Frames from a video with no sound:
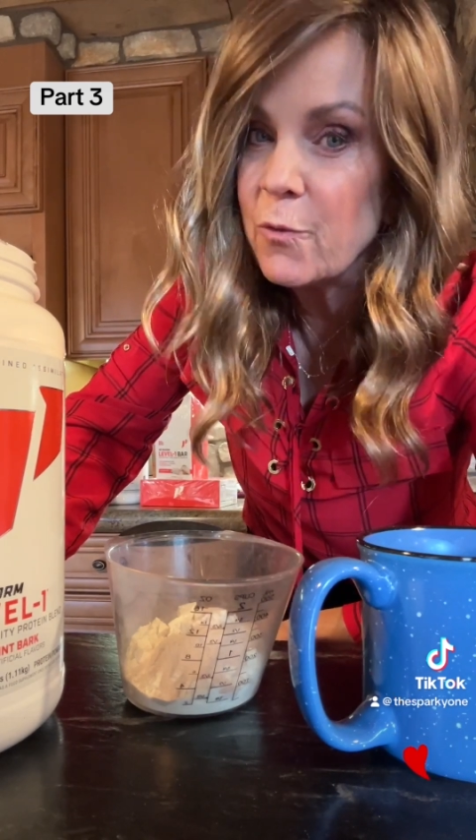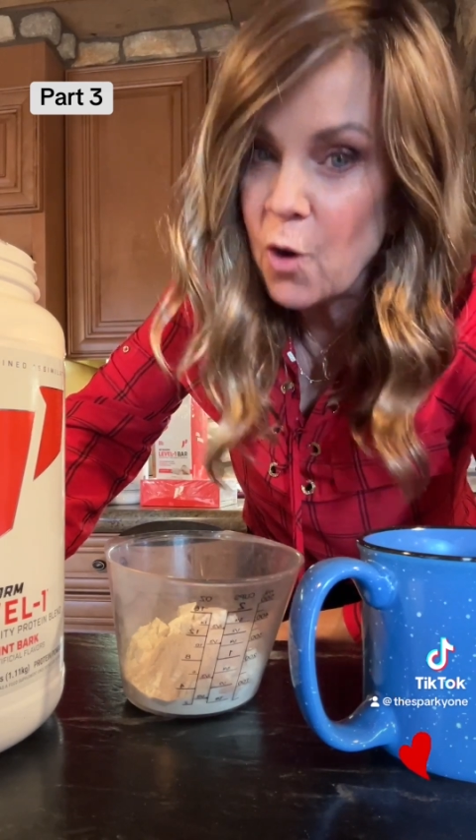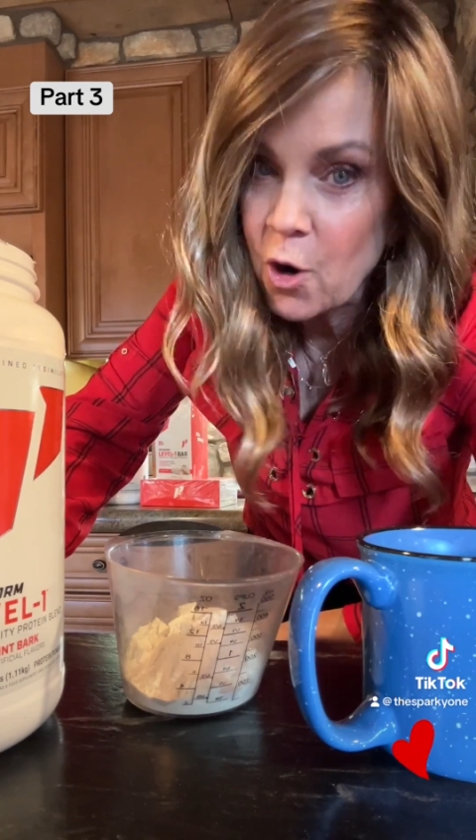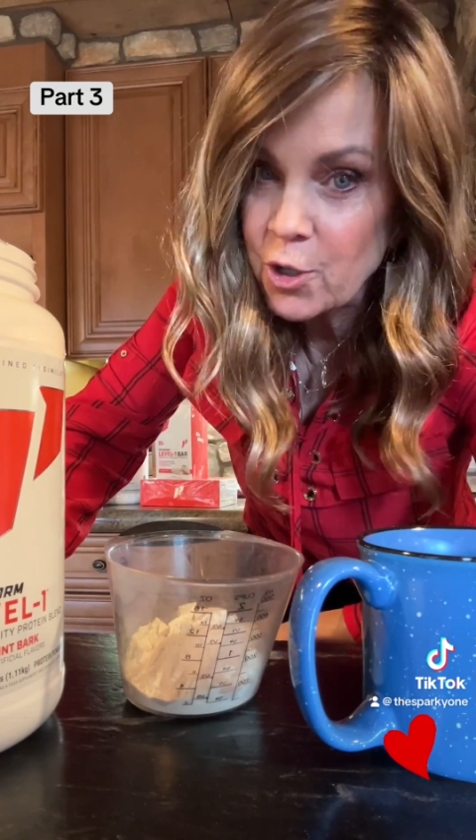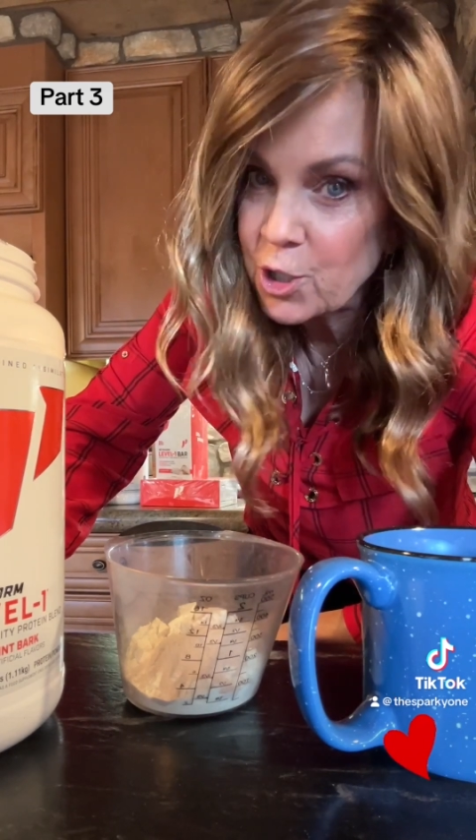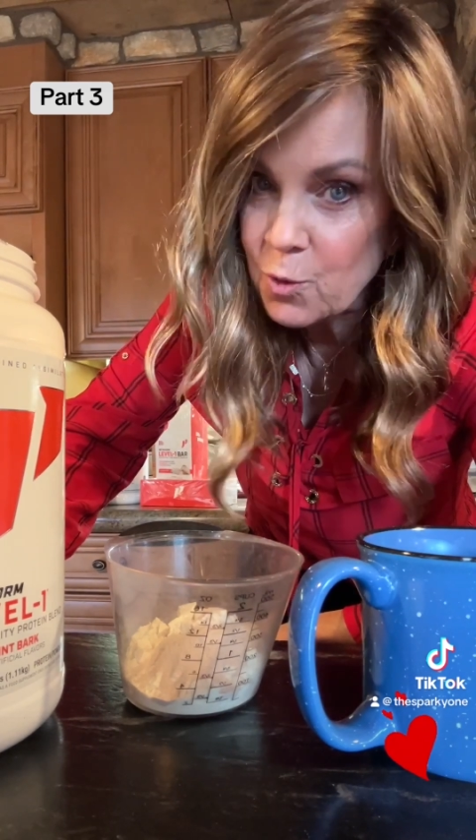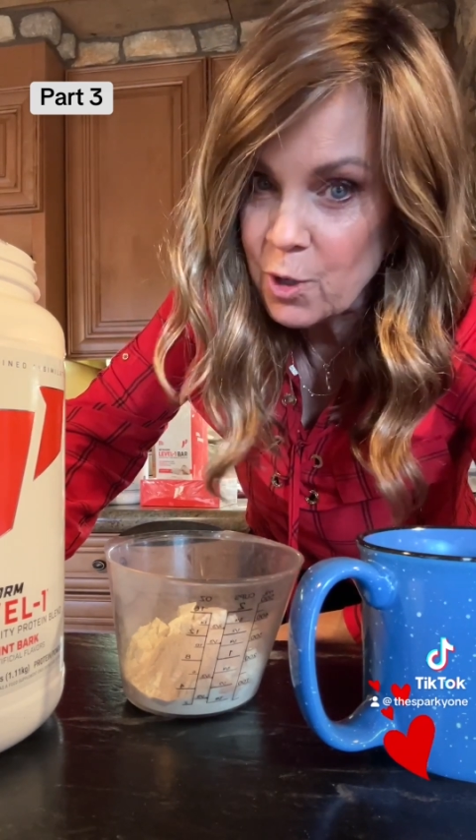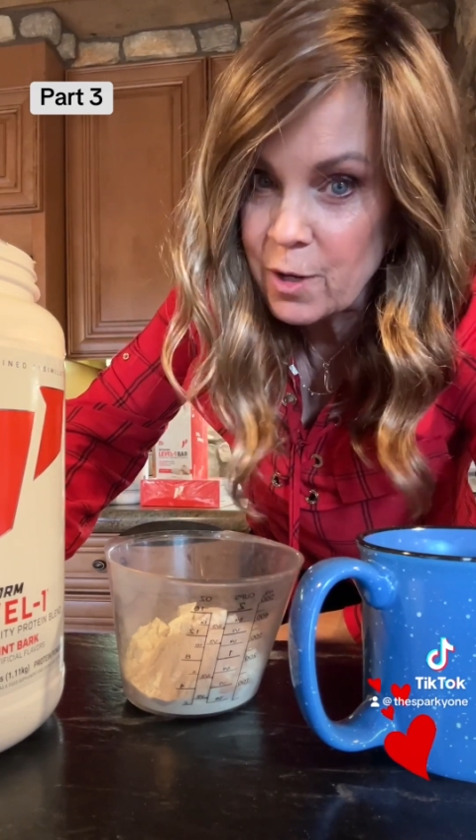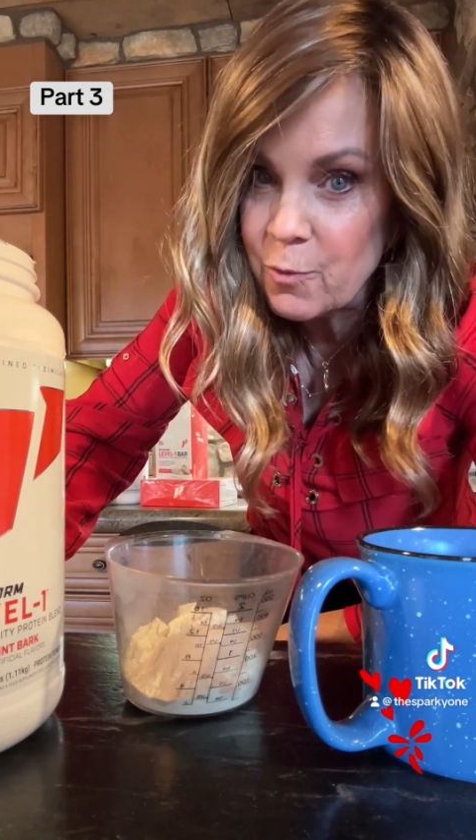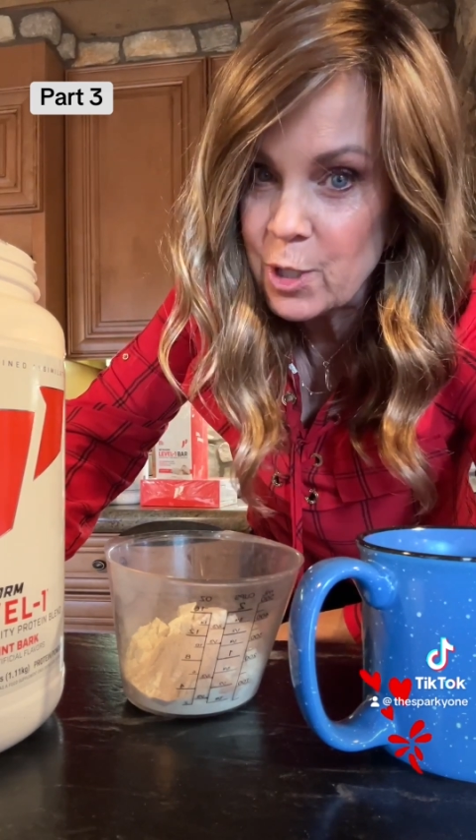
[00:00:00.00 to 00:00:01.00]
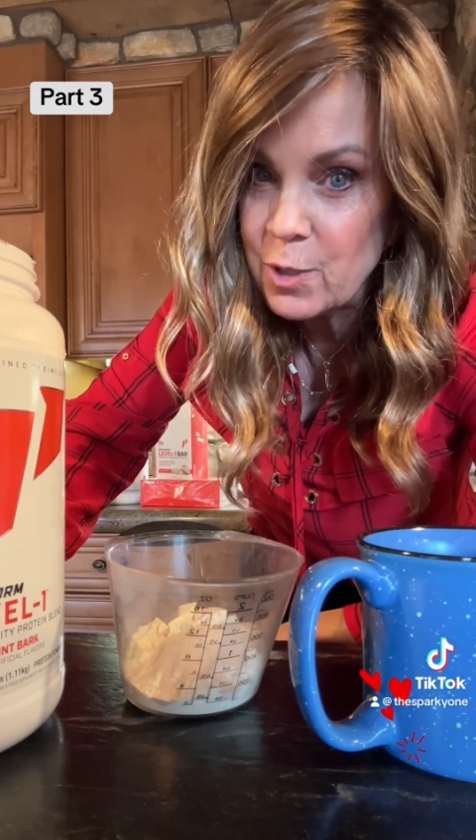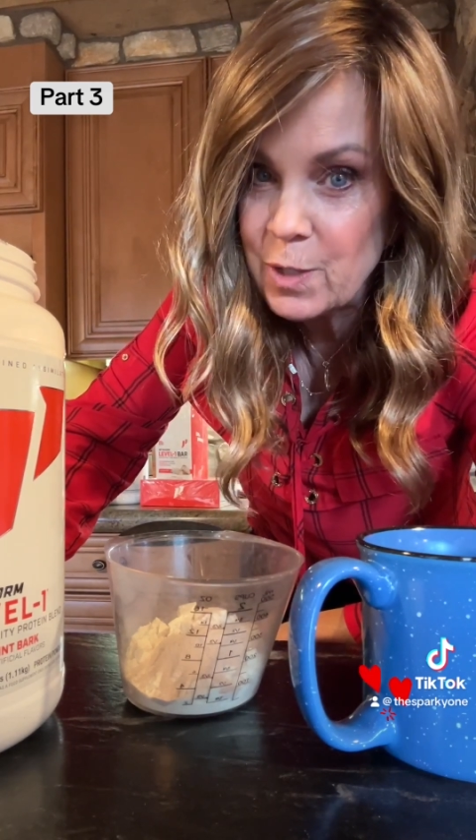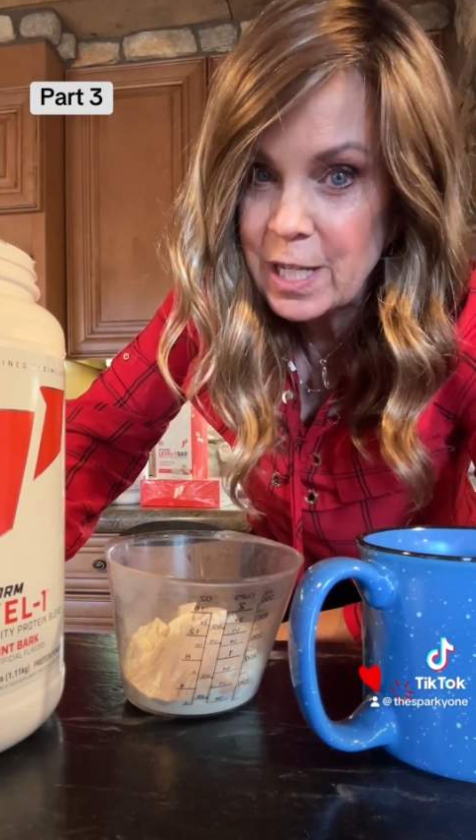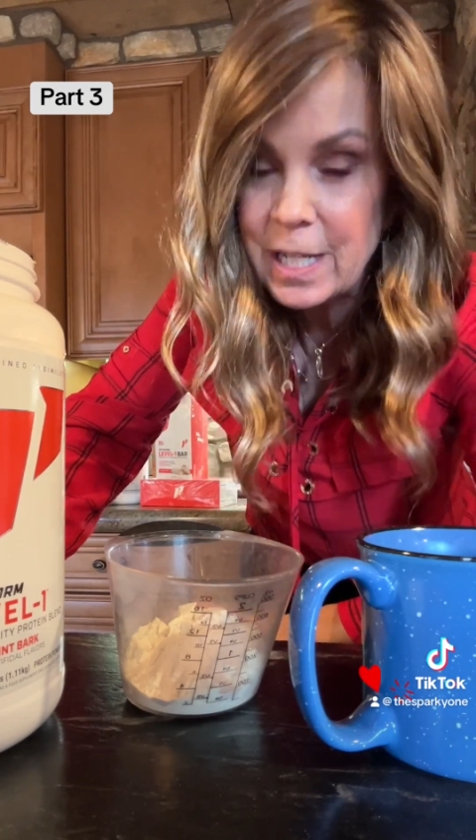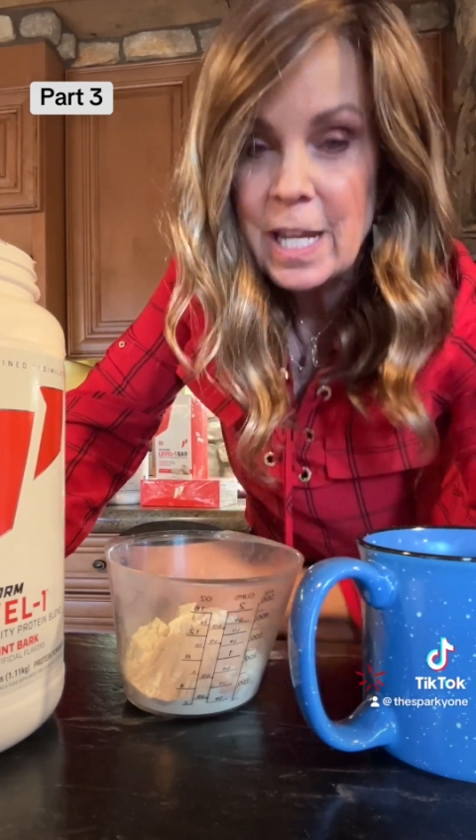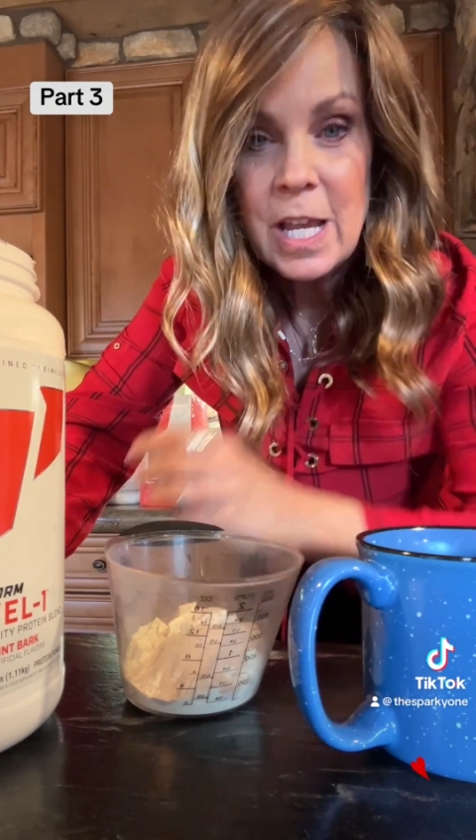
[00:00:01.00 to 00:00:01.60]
far short of what you need.